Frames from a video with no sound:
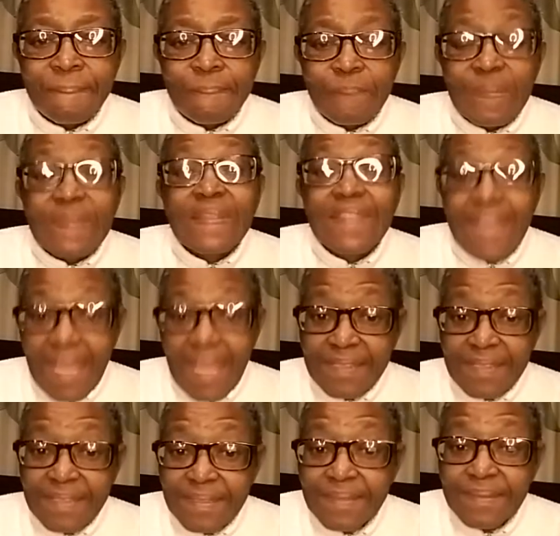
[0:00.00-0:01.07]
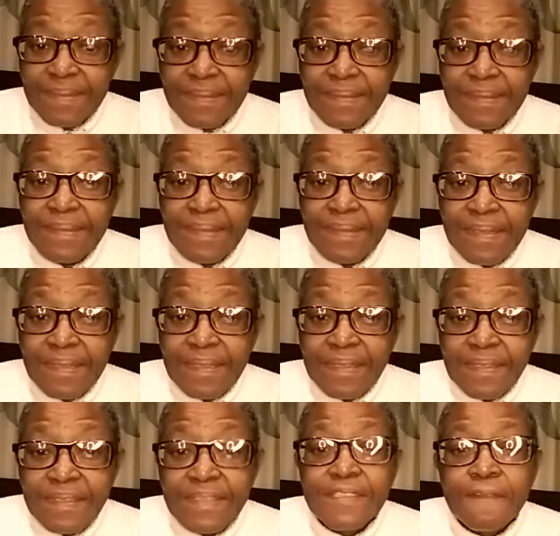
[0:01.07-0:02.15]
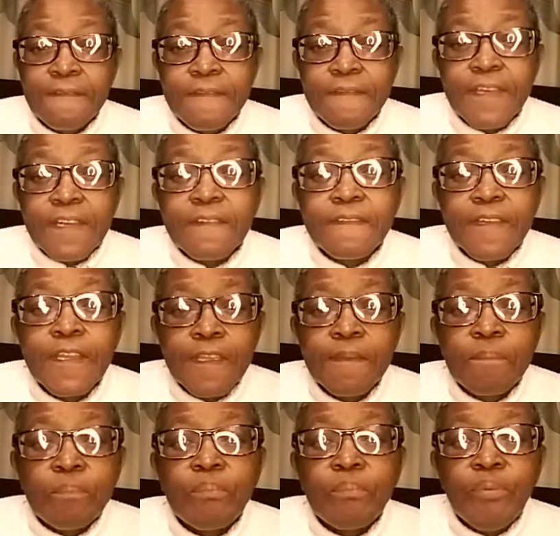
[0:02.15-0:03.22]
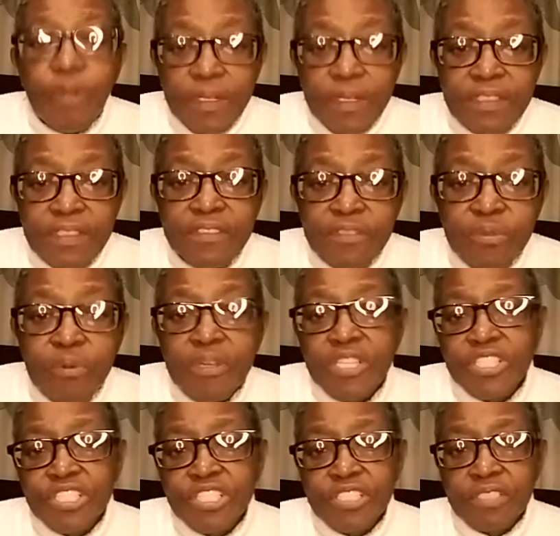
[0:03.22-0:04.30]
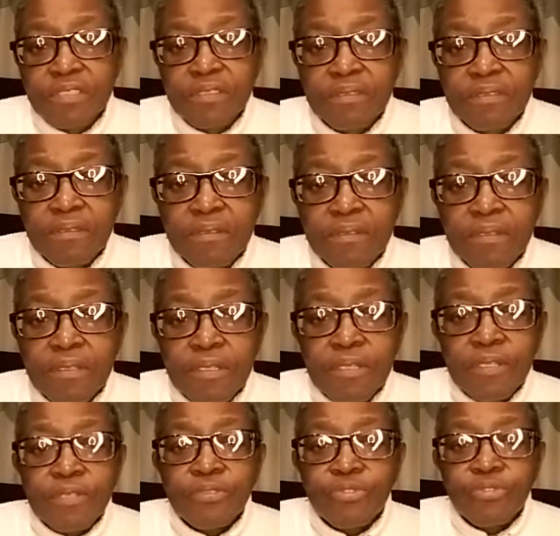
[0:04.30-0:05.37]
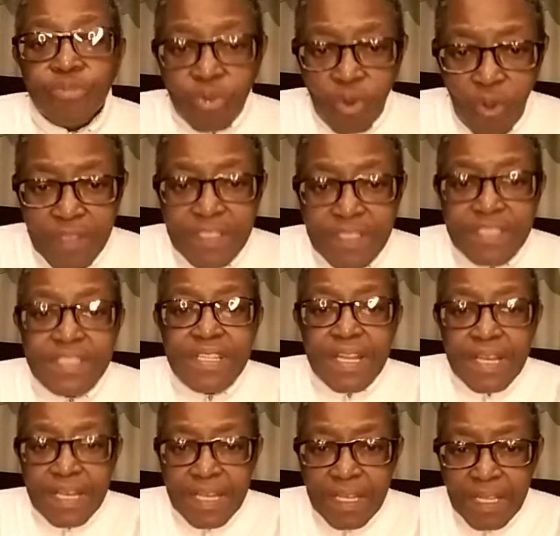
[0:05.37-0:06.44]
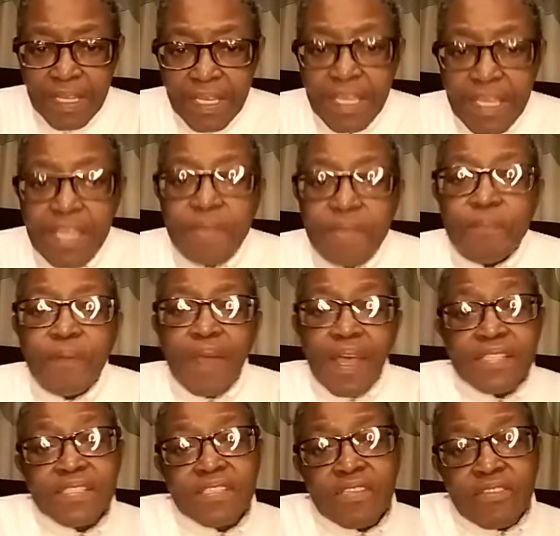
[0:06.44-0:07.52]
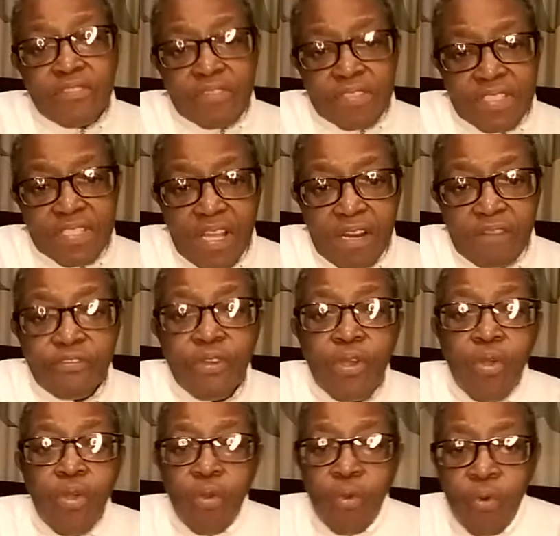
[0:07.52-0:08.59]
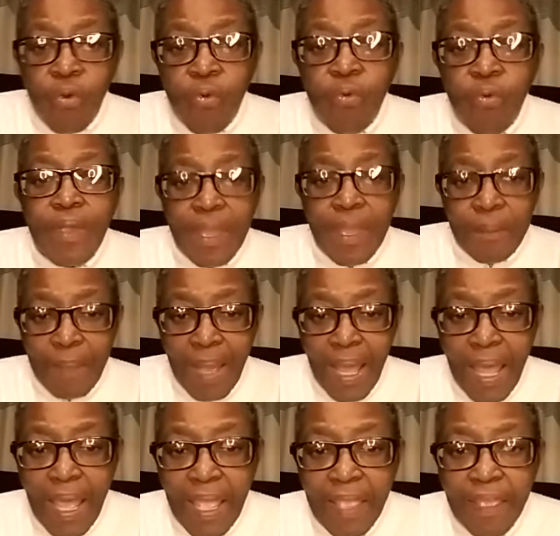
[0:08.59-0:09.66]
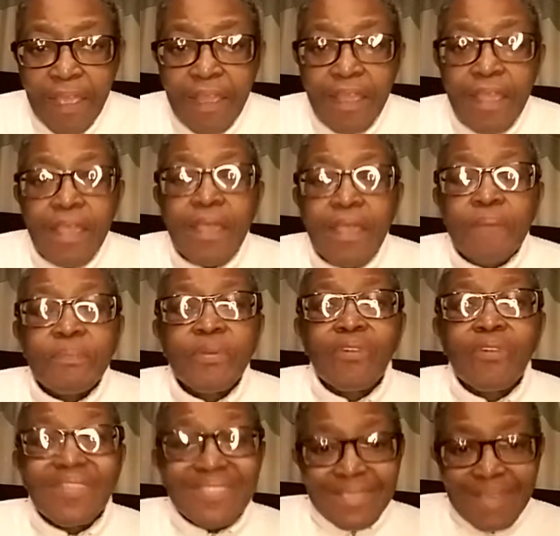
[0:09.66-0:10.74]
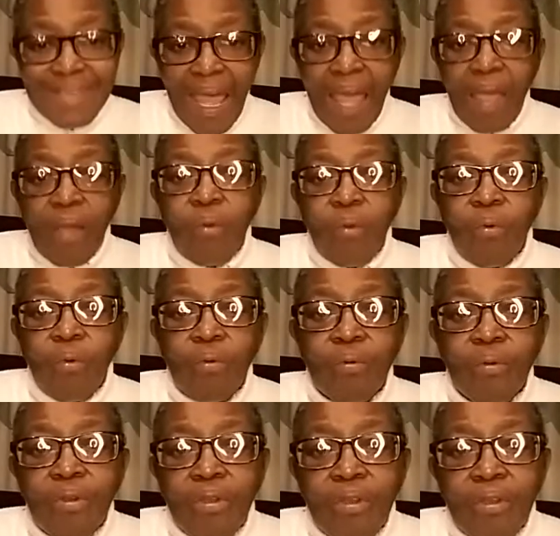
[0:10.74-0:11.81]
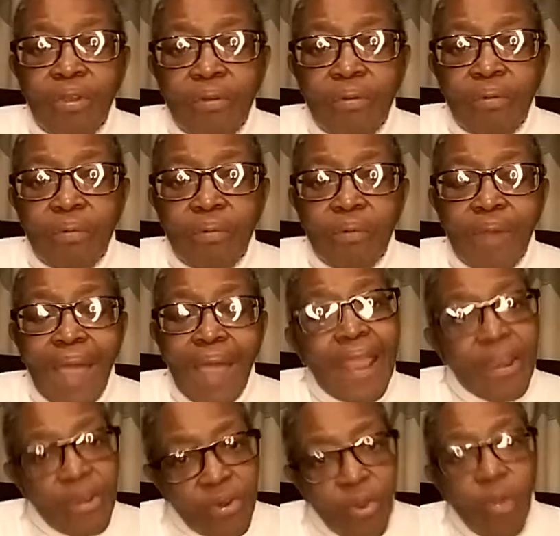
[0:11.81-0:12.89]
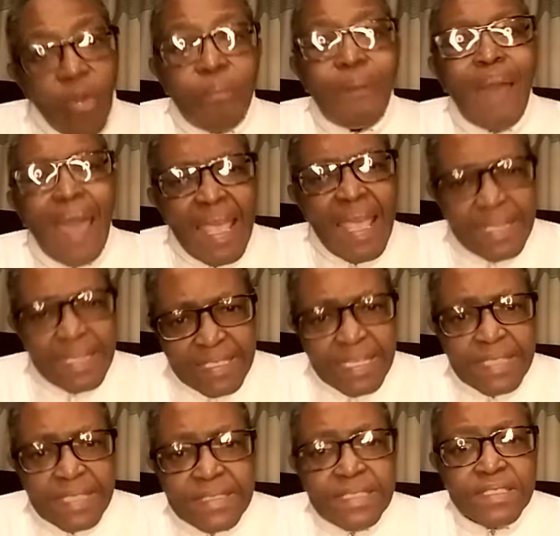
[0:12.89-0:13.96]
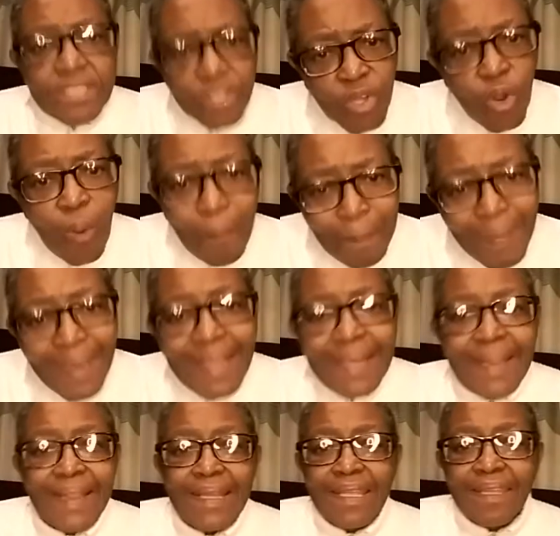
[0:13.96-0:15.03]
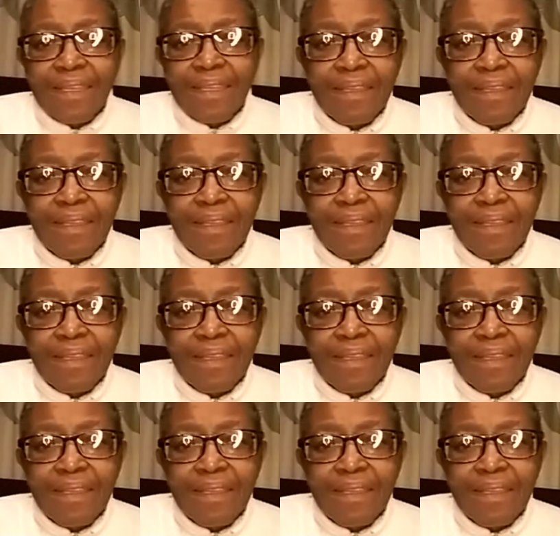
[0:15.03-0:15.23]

And that is a very, very important question to constantly keep asking yourself, who am I? Because now I know my identity completely.